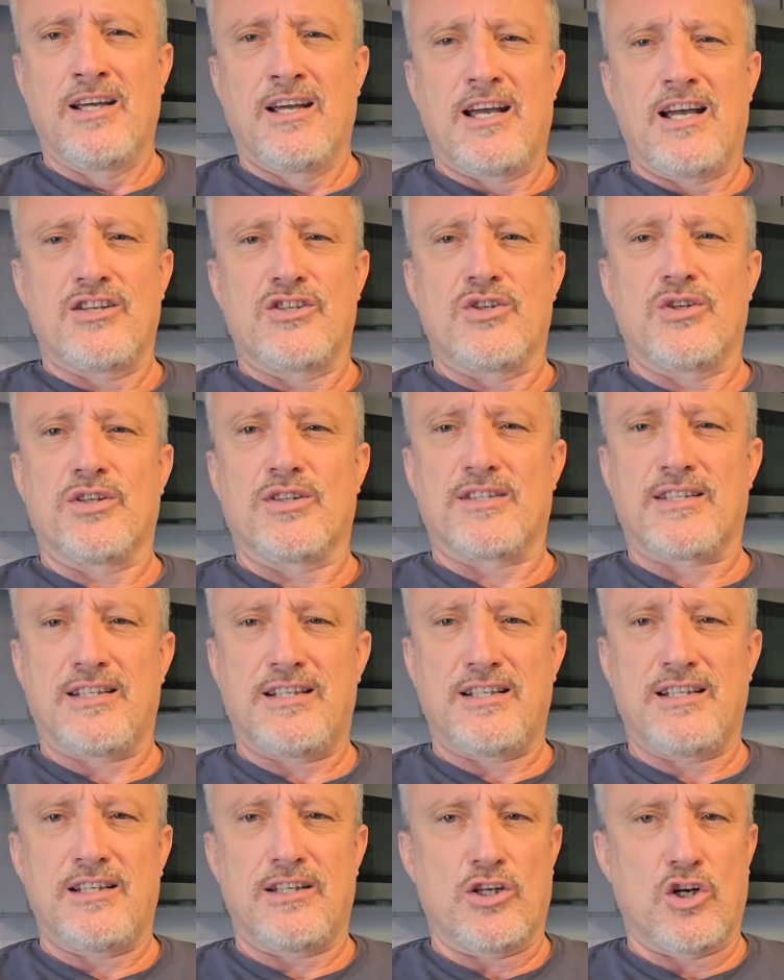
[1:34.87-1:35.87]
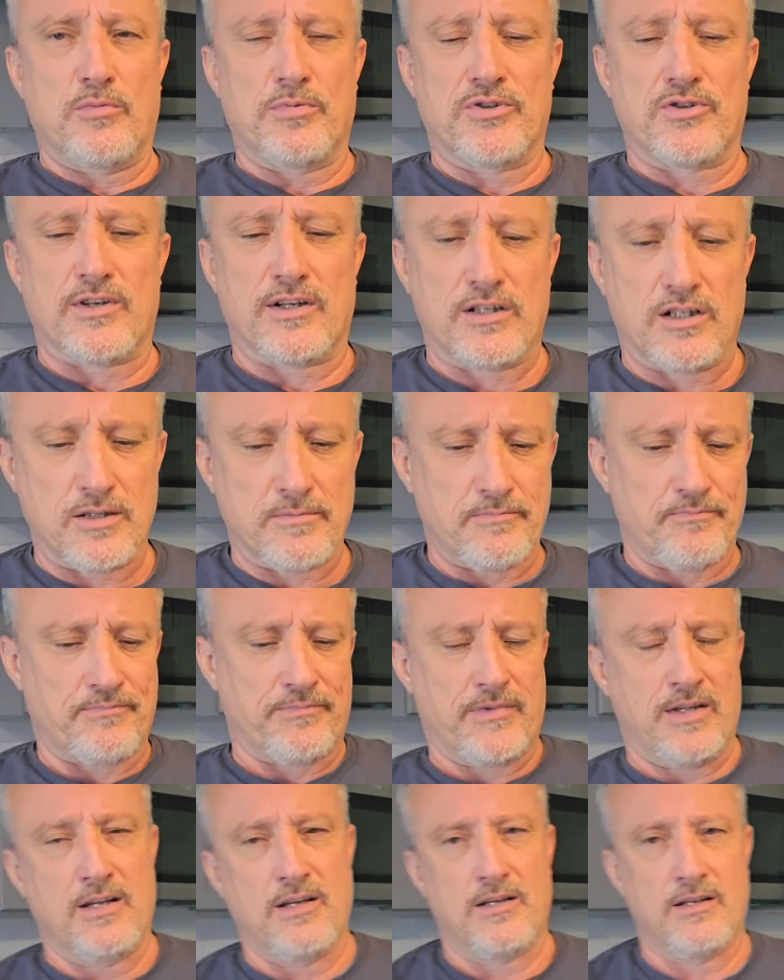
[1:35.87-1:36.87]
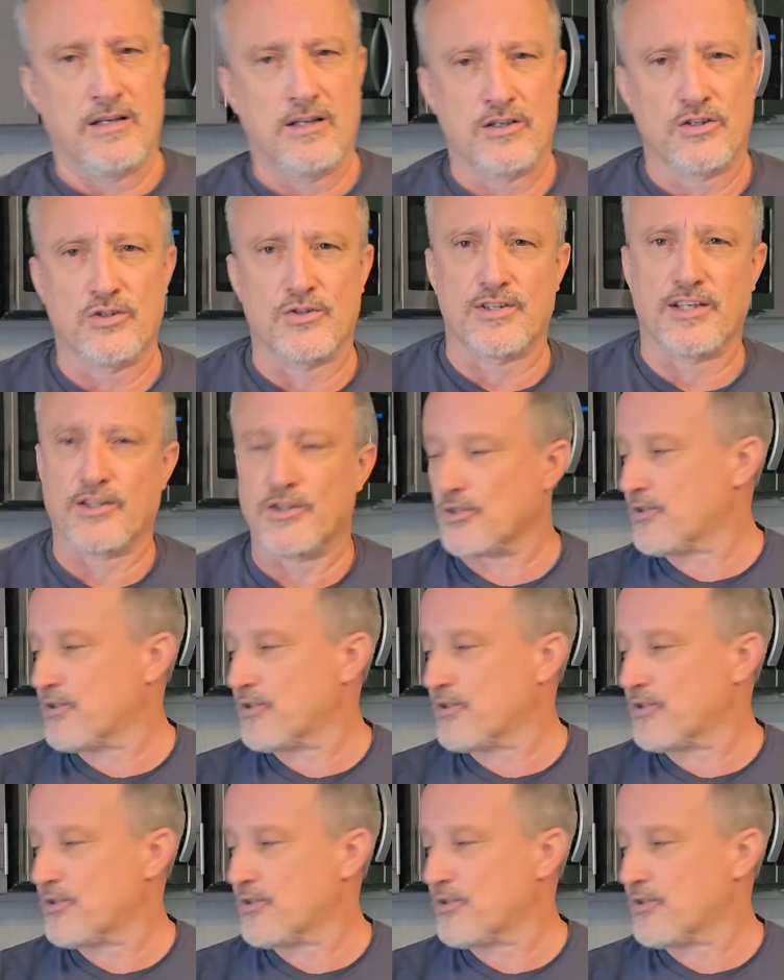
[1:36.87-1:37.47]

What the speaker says: As you can see, it opens right up. You take your